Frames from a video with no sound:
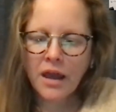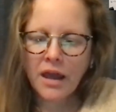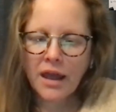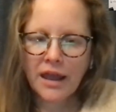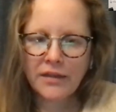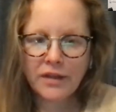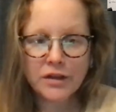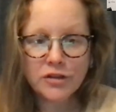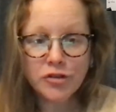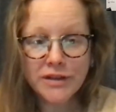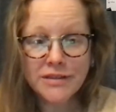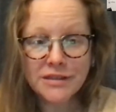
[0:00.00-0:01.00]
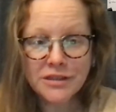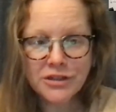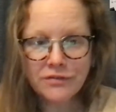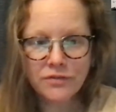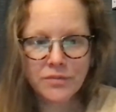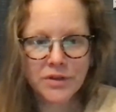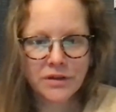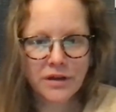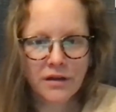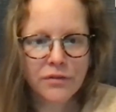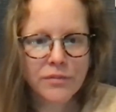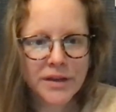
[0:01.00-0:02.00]
And that transition from the
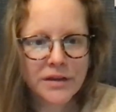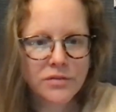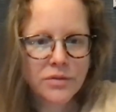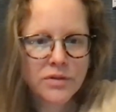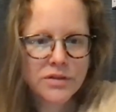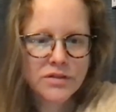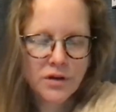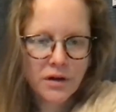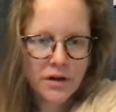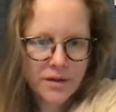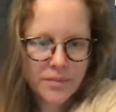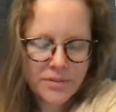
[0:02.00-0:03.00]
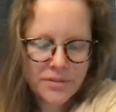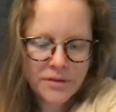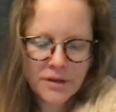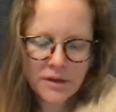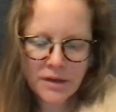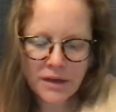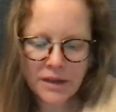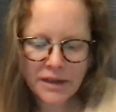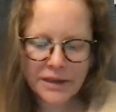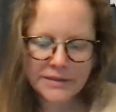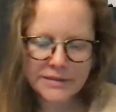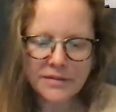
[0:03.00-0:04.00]
government to a startup
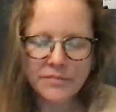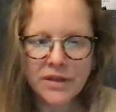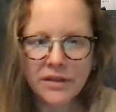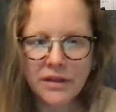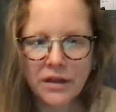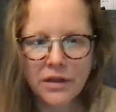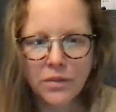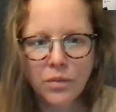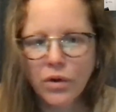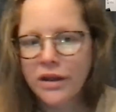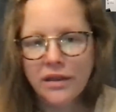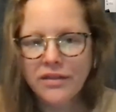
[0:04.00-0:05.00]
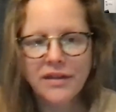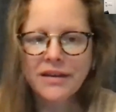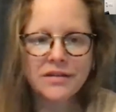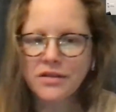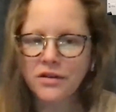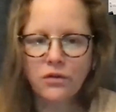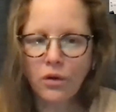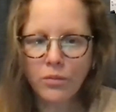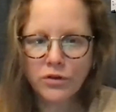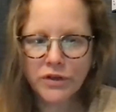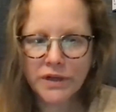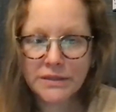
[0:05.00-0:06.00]
is something that you wouldn't think is a
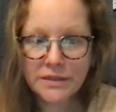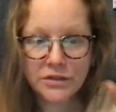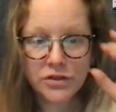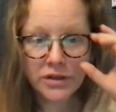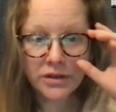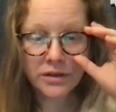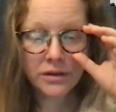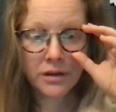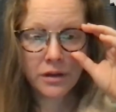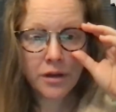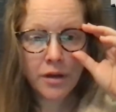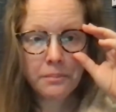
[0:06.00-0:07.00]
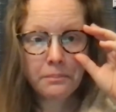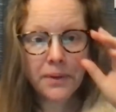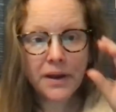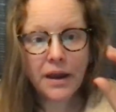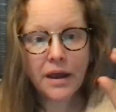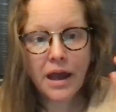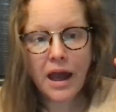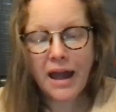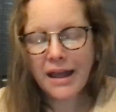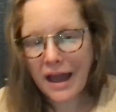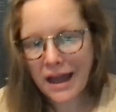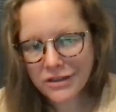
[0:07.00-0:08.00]
normal transition, but I
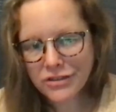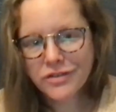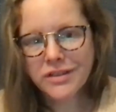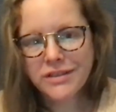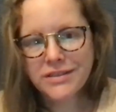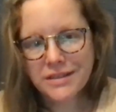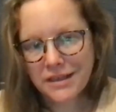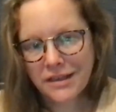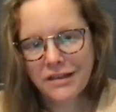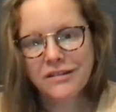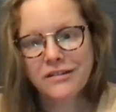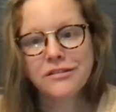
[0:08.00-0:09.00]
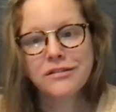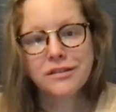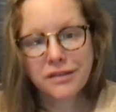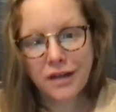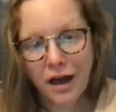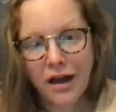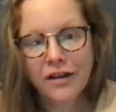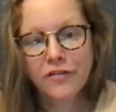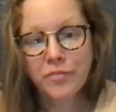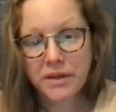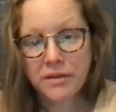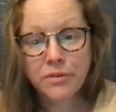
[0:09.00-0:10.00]
actually see a lot
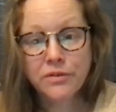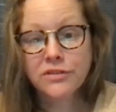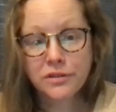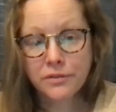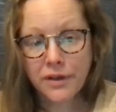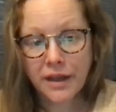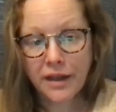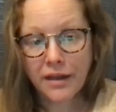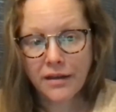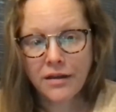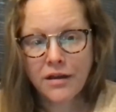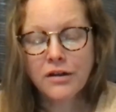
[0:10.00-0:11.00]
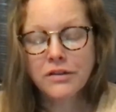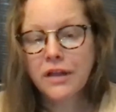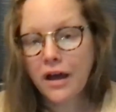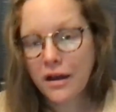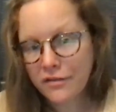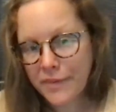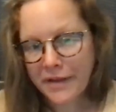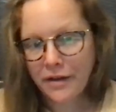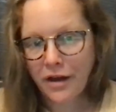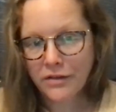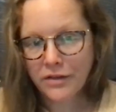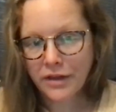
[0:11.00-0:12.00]
of people doing it. A lot of my
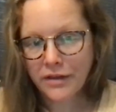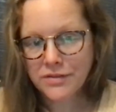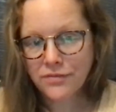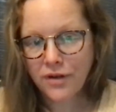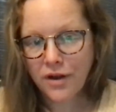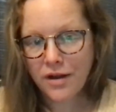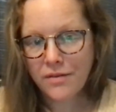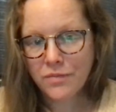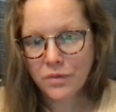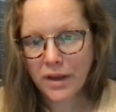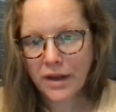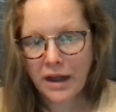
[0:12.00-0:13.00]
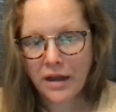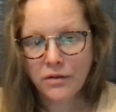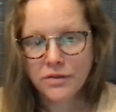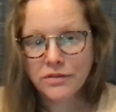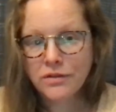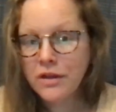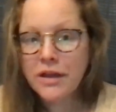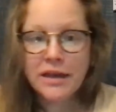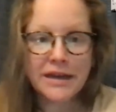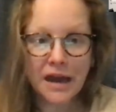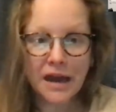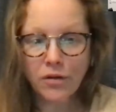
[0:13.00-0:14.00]
colleagues from the White House
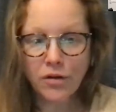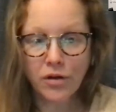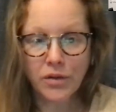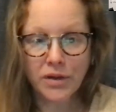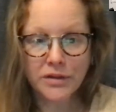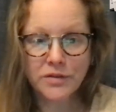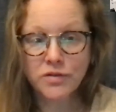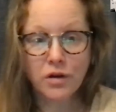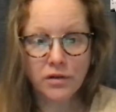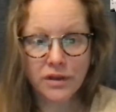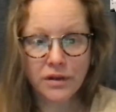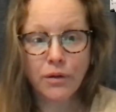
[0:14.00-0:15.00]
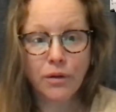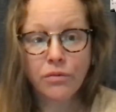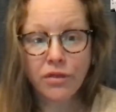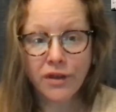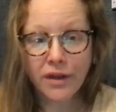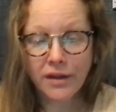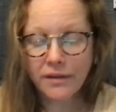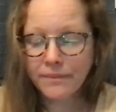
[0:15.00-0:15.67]
now are going to start their own thing.